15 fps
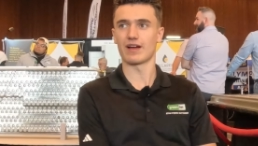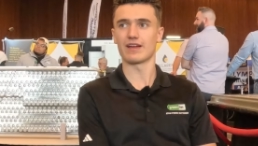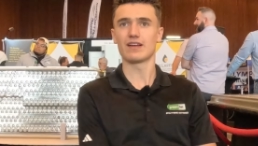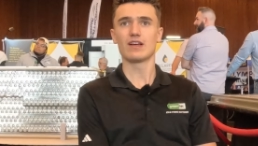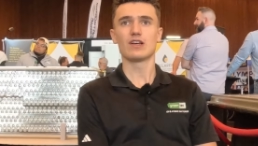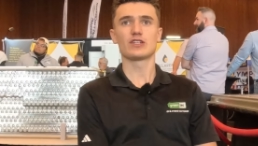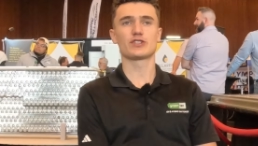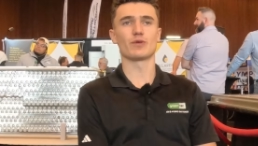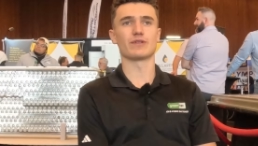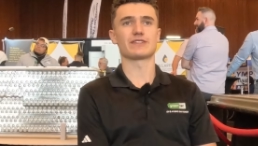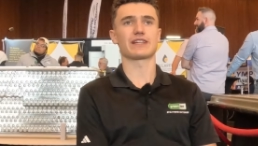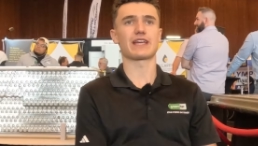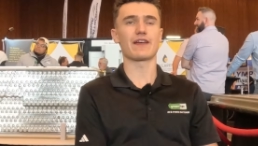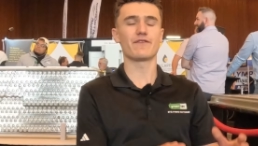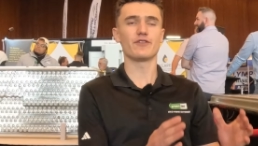Yeah. So it's
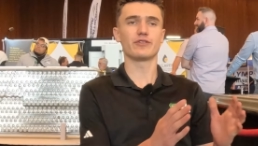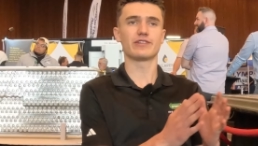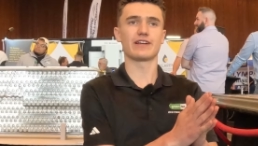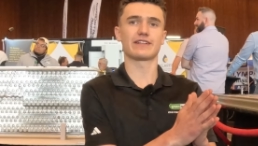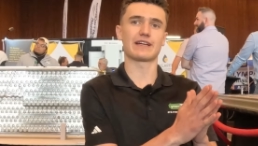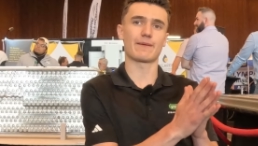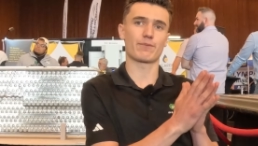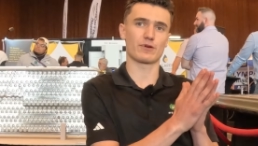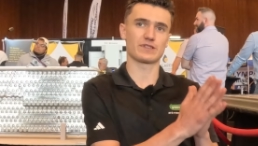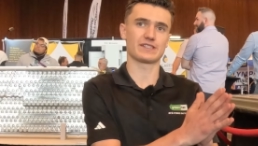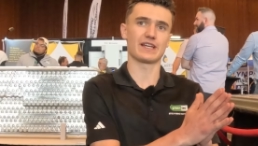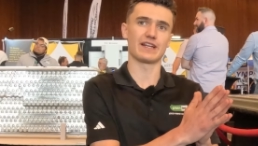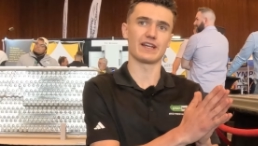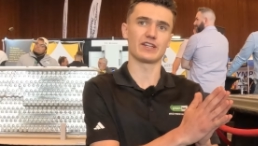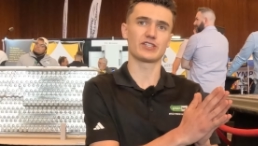like if you take that
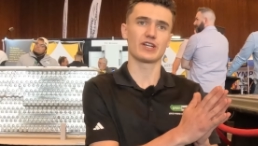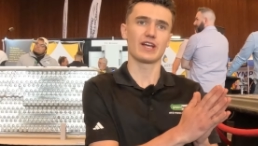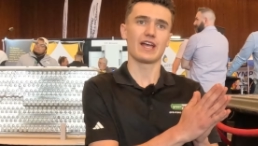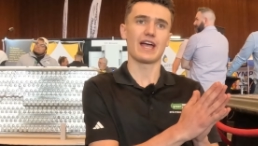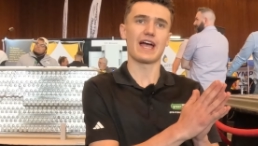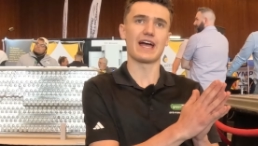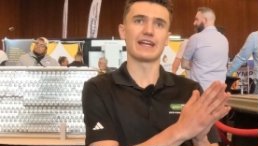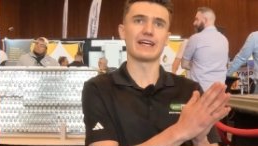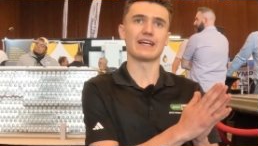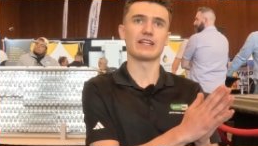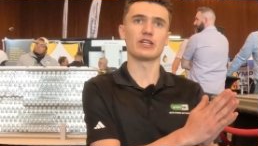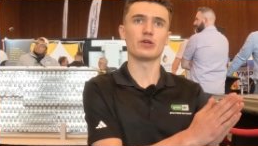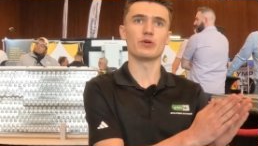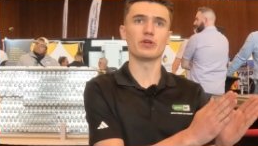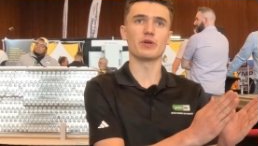percentage and then
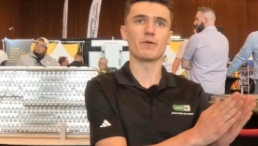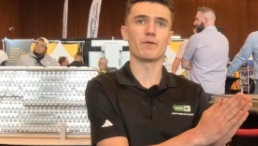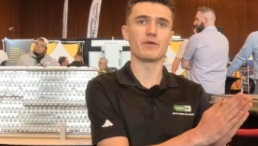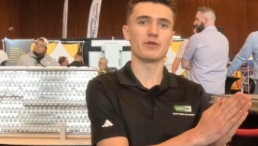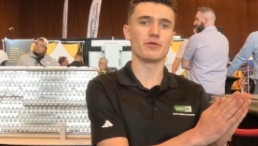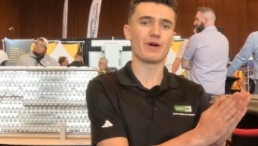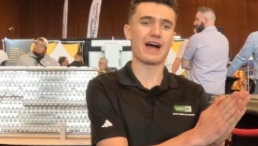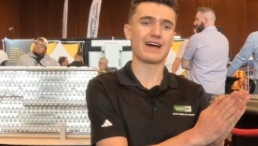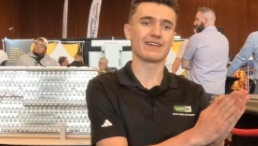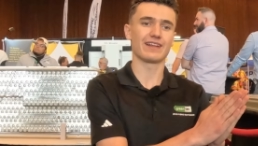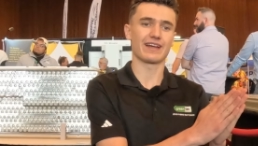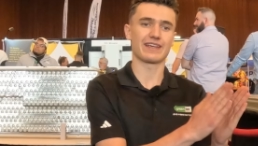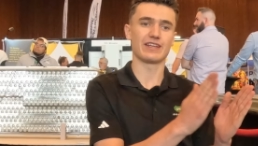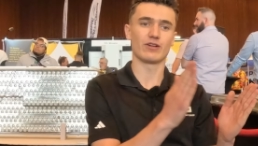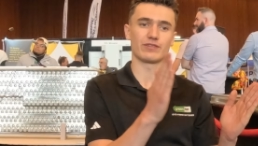you, you, you add
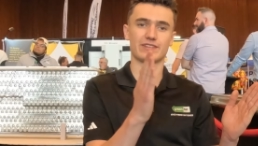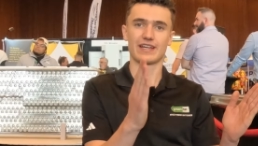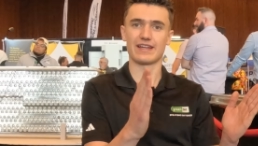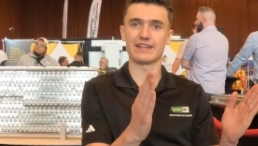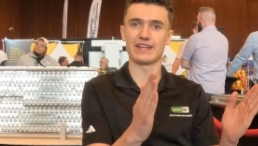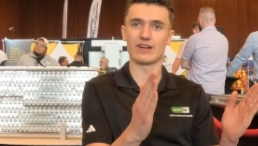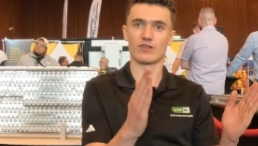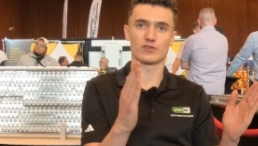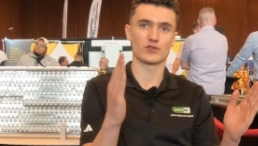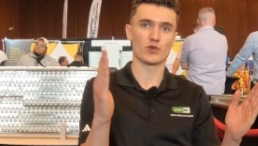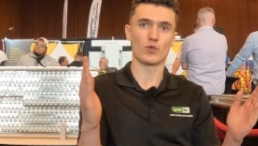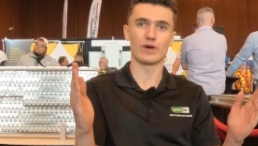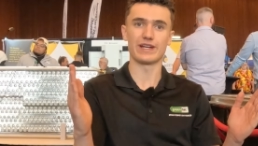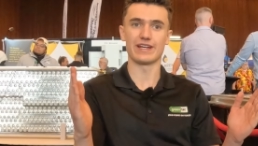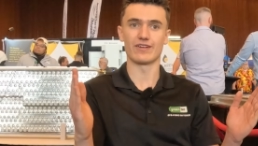like, you know, 10 years,
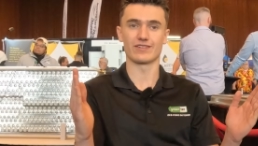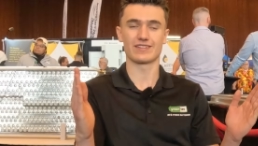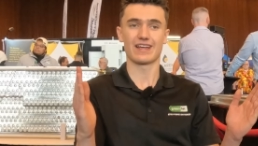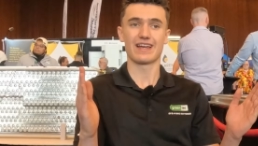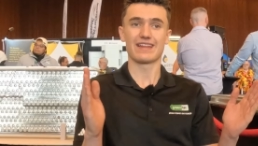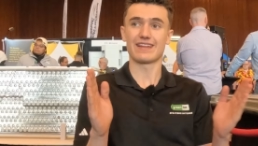20 years,